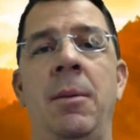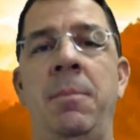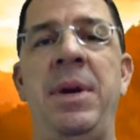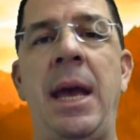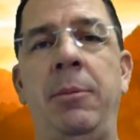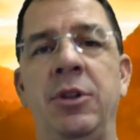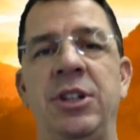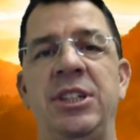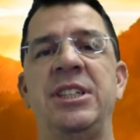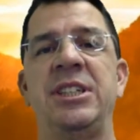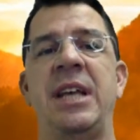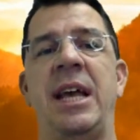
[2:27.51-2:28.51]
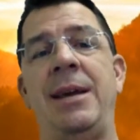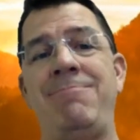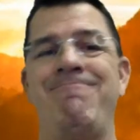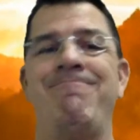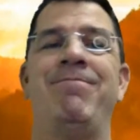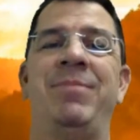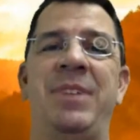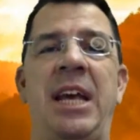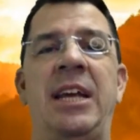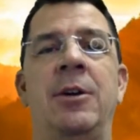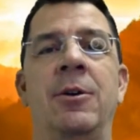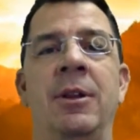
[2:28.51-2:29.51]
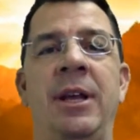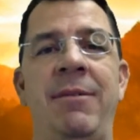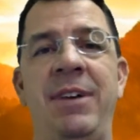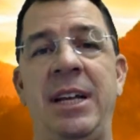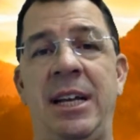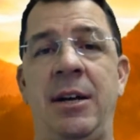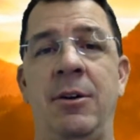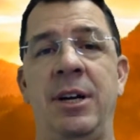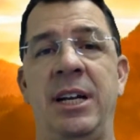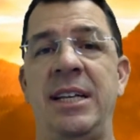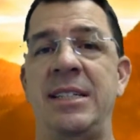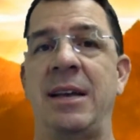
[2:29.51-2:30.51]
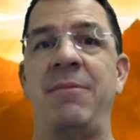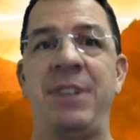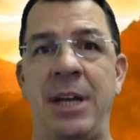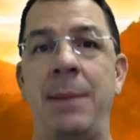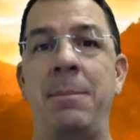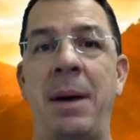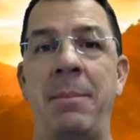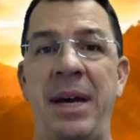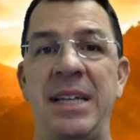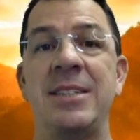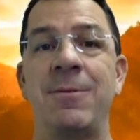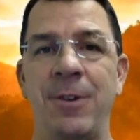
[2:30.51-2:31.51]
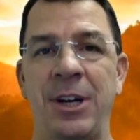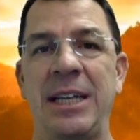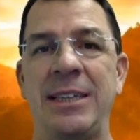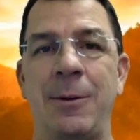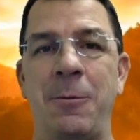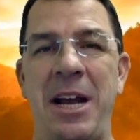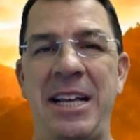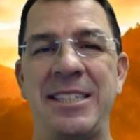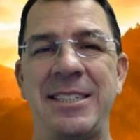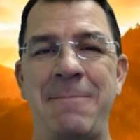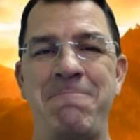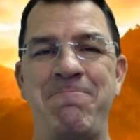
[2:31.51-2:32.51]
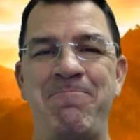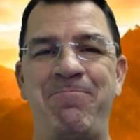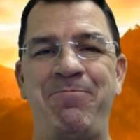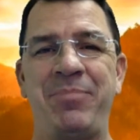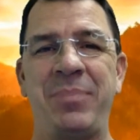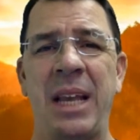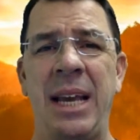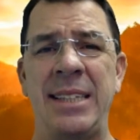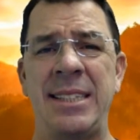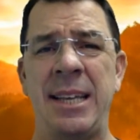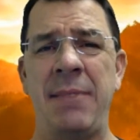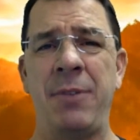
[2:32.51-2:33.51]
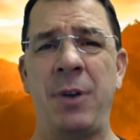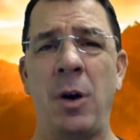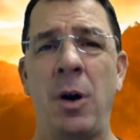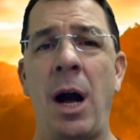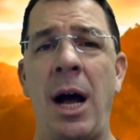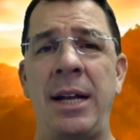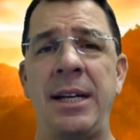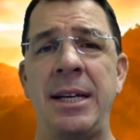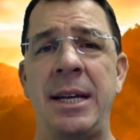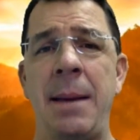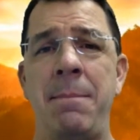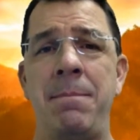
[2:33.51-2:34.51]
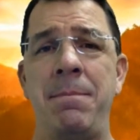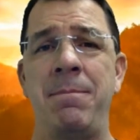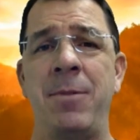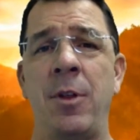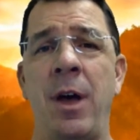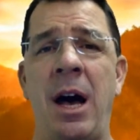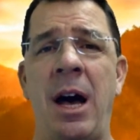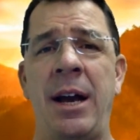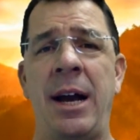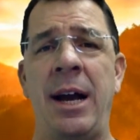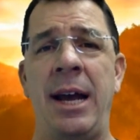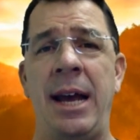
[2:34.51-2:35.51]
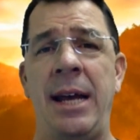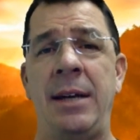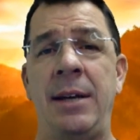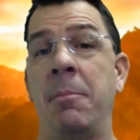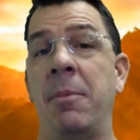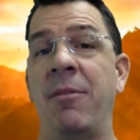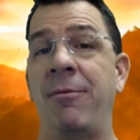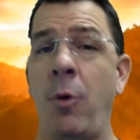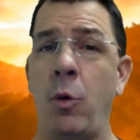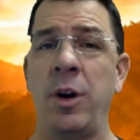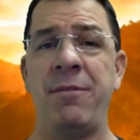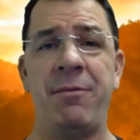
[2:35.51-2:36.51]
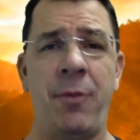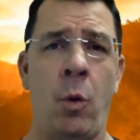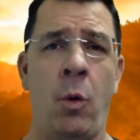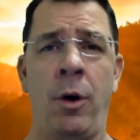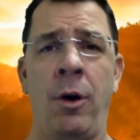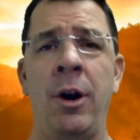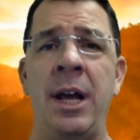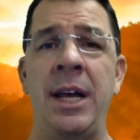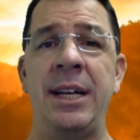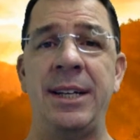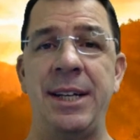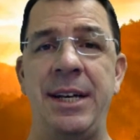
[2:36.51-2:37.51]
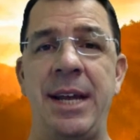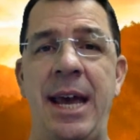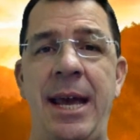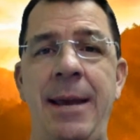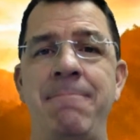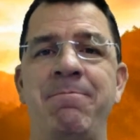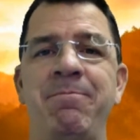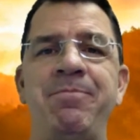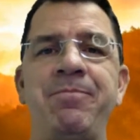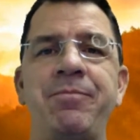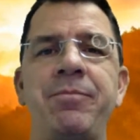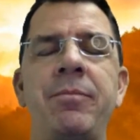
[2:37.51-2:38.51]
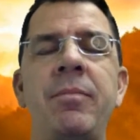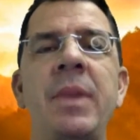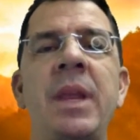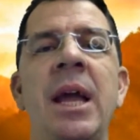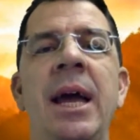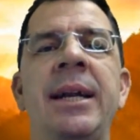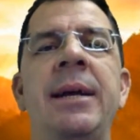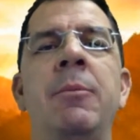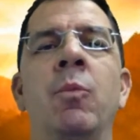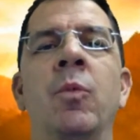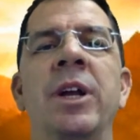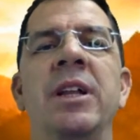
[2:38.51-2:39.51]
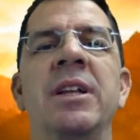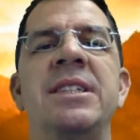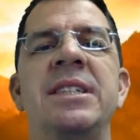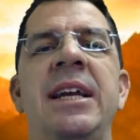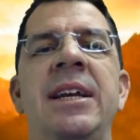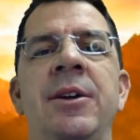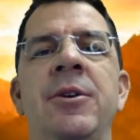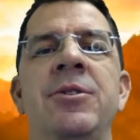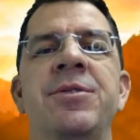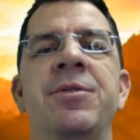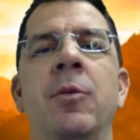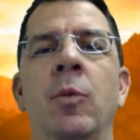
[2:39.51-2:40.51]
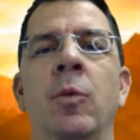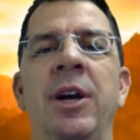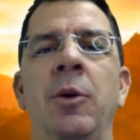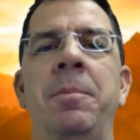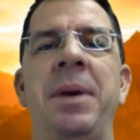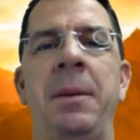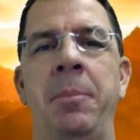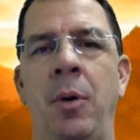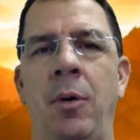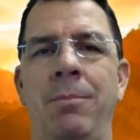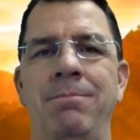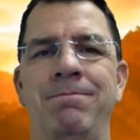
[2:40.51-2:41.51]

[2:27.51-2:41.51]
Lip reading: be able to just say, take it or leave it. Here it is. I've done my best. Forget the rest. That's it for hot tip for the hot IA number 44 today. And in real estate news for real people,